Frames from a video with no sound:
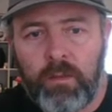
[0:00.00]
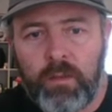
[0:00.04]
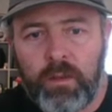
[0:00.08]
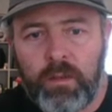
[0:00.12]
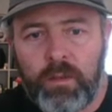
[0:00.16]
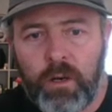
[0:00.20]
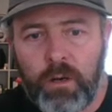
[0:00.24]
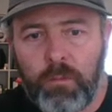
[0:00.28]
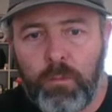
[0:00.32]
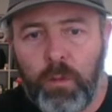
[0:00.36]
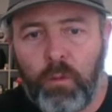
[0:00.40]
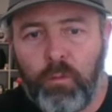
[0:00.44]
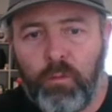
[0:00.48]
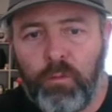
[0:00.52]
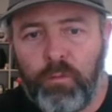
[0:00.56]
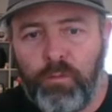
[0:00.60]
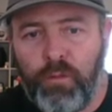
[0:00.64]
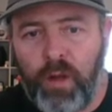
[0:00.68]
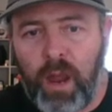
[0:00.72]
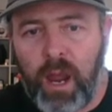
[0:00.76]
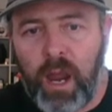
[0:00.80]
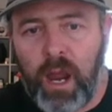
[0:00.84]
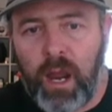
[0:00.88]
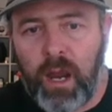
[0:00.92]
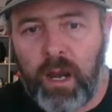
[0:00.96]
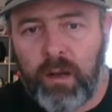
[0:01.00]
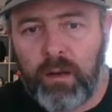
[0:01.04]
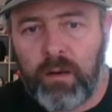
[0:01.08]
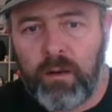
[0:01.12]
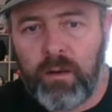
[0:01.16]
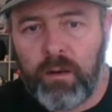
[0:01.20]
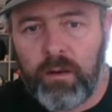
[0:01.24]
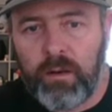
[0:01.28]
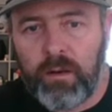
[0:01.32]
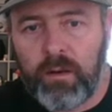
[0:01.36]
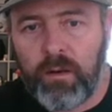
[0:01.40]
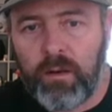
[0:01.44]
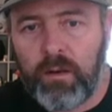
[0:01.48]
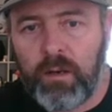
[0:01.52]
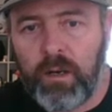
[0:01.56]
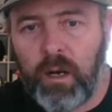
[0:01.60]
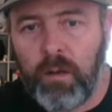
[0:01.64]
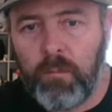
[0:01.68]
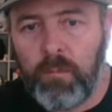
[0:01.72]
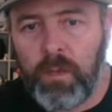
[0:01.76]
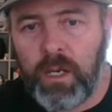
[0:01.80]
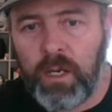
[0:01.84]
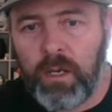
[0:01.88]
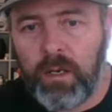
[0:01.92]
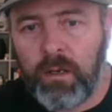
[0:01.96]
and the turbofan
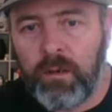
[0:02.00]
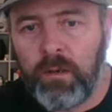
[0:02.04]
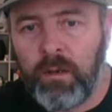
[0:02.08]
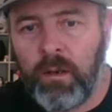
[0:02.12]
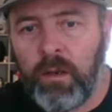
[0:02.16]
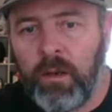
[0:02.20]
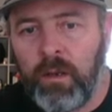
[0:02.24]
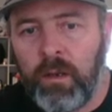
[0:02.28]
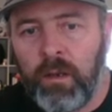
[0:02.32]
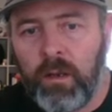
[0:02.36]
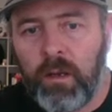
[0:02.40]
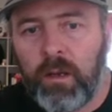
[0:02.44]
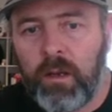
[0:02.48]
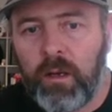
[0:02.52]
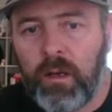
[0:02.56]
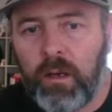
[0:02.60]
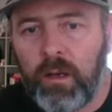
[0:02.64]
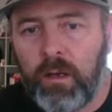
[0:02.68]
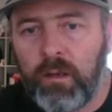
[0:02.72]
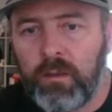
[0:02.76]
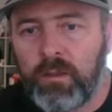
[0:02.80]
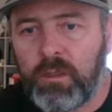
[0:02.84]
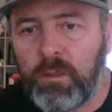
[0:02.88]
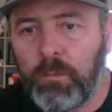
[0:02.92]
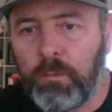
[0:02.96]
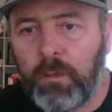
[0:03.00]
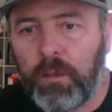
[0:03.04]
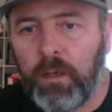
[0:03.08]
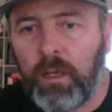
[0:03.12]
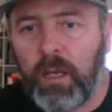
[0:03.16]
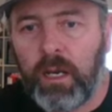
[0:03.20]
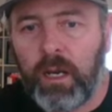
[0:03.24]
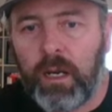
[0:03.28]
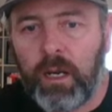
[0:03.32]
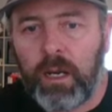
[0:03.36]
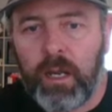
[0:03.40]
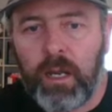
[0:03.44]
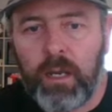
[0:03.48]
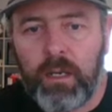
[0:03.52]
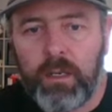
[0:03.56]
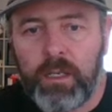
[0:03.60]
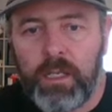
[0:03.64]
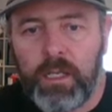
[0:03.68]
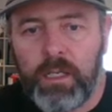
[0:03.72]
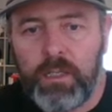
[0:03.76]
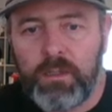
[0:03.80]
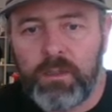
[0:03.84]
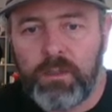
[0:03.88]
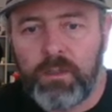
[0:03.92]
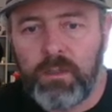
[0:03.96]
come in to
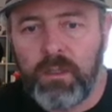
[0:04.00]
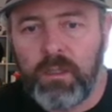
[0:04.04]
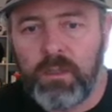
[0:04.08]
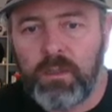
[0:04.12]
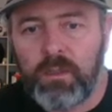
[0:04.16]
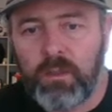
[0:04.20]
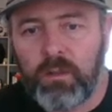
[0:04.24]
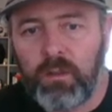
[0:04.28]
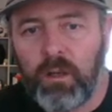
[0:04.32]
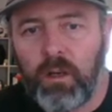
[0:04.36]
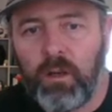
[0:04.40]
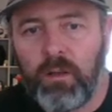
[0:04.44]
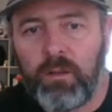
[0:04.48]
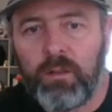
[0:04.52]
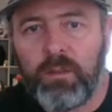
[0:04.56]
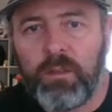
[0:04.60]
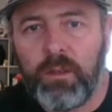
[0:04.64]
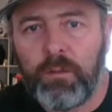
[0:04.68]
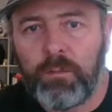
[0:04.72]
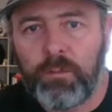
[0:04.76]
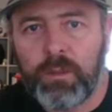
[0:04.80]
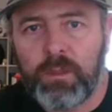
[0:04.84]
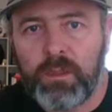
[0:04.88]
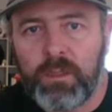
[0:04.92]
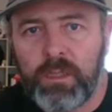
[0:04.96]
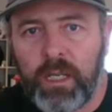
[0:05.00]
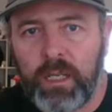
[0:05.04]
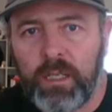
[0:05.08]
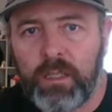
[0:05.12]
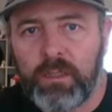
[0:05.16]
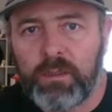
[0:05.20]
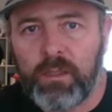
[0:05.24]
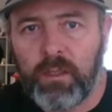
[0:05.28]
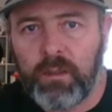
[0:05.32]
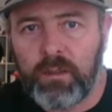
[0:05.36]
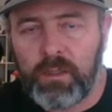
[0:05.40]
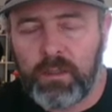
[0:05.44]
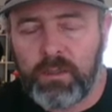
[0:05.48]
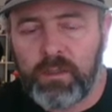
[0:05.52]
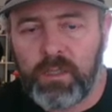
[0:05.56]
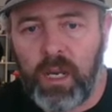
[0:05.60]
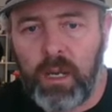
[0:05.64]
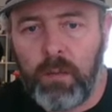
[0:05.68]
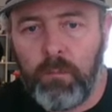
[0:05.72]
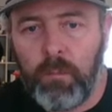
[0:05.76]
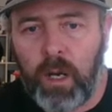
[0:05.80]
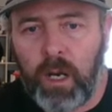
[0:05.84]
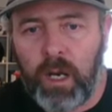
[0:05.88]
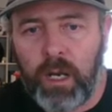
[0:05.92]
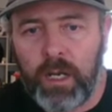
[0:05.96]
play. And these are all different takes
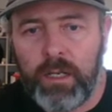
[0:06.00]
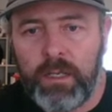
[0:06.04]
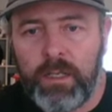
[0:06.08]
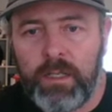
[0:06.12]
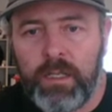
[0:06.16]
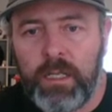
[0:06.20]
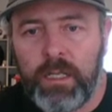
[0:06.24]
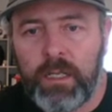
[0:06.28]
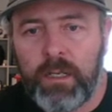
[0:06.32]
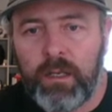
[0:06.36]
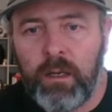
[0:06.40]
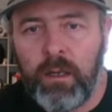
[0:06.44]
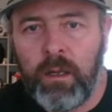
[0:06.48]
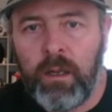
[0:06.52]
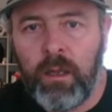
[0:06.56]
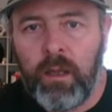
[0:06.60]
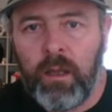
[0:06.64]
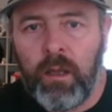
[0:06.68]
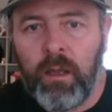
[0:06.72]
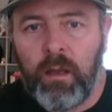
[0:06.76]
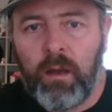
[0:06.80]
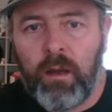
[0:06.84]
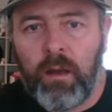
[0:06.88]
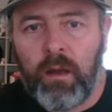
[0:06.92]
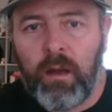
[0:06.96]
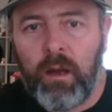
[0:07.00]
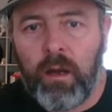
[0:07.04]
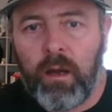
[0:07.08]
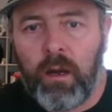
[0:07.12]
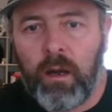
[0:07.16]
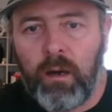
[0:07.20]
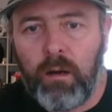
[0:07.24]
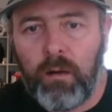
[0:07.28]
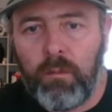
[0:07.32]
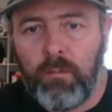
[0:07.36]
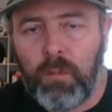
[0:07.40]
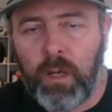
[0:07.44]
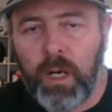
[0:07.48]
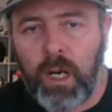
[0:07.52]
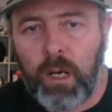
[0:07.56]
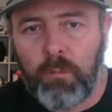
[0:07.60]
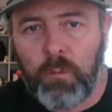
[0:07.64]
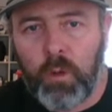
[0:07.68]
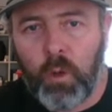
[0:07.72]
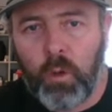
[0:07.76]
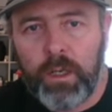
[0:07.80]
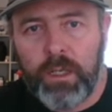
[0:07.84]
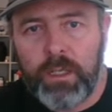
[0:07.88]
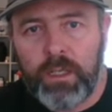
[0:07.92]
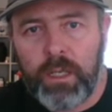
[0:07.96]
on the same idea.
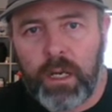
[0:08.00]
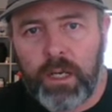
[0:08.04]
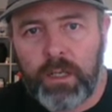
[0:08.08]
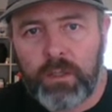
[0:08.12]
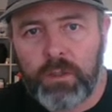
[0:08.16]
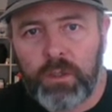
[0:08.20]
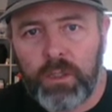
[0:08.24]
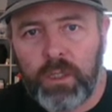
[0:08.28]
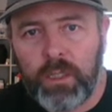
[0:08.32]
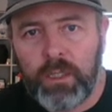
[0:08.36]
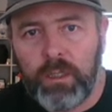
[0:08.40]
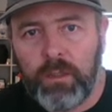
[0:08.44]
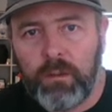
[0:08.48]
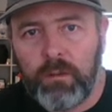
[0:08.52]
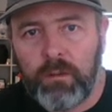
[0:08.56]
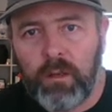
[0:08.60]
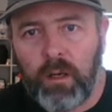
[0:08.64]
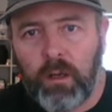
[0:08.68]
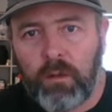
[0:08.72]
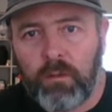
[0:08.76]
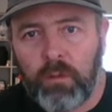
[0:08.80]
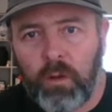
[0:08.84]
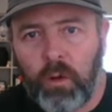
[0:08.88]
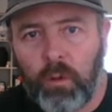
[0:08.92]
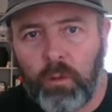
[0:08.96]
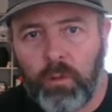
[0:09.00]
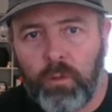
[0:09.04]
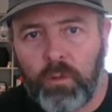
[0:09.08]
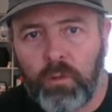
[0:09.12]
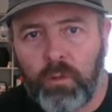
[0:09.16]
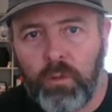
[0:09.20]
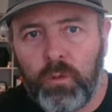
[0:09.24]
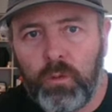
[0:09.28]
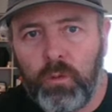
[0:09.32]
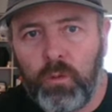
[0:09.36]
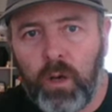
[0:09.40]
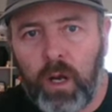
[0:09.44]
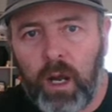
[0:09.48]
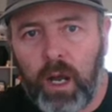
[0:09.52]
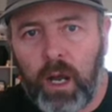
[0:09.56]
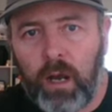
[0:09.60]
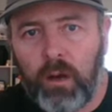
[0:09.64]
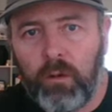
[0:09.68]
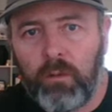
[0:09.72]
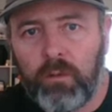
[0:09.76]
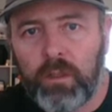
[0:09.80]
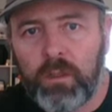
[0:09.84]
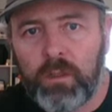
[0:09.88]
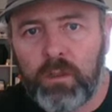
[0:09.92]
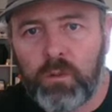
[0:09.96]
But I'm going to I'll go
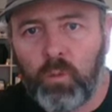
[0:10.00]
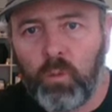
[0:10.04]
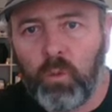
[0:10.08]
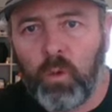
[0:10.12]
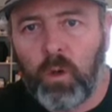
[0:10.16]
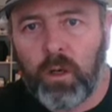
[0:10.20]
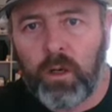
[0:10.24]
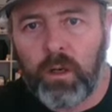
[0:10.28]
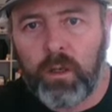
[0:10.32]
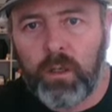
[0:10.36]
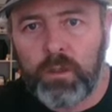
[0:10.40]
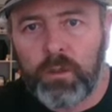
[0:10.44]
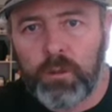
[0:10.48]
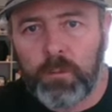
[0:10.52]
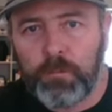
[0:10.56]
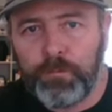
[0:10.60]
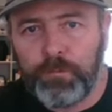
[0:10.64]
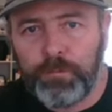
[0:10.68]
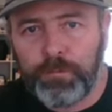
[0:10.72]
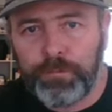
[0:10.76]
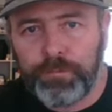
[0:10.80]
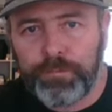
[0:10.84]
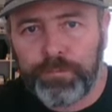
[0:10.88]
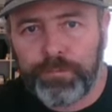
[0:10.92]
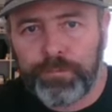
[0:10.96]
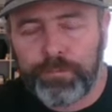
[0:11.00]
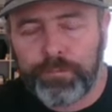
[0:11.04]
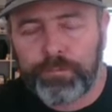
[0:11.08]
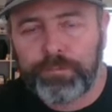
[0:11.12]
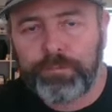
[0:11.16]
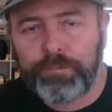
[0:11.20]
through how this works.